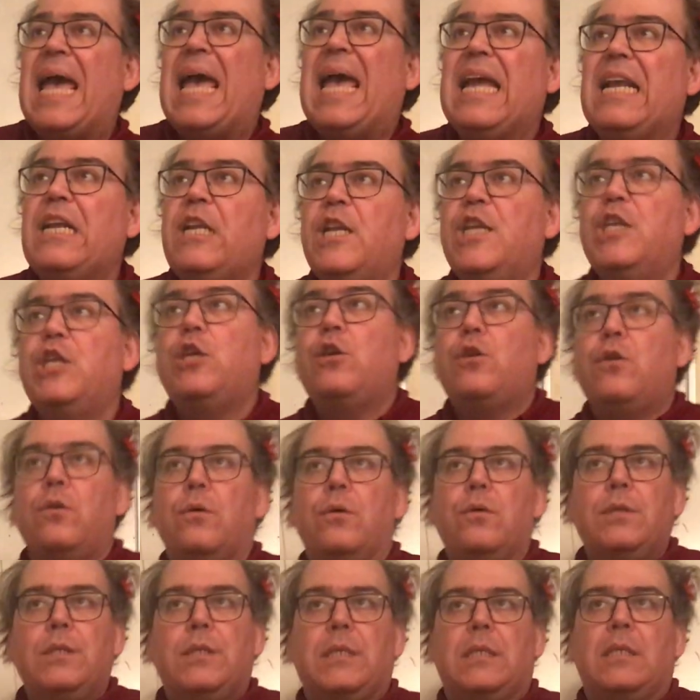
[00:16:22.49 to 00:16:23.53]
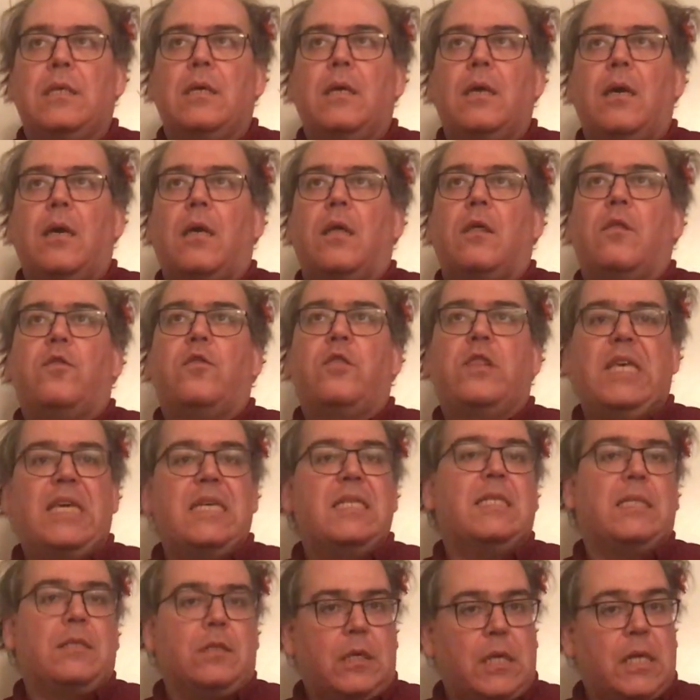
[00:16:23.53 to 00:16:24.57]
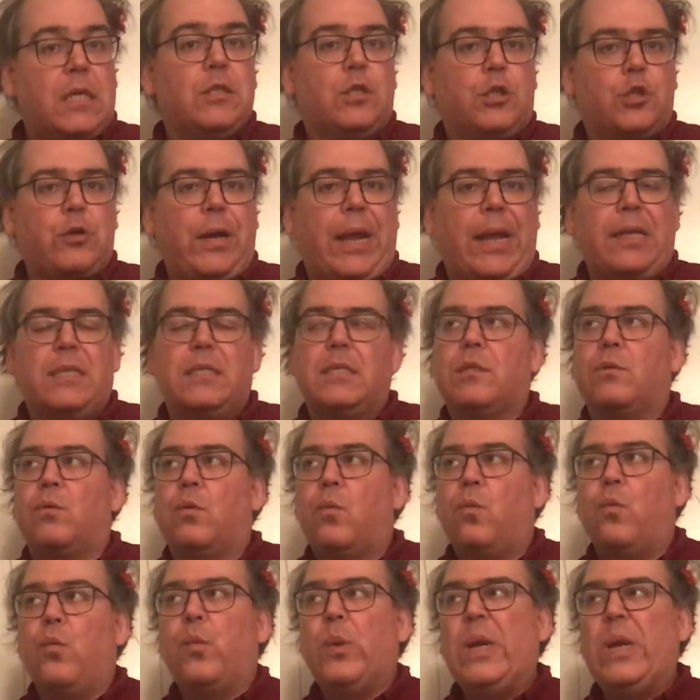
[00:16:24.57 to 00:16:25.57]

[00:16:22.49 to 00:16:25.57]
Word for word: and use these constraints.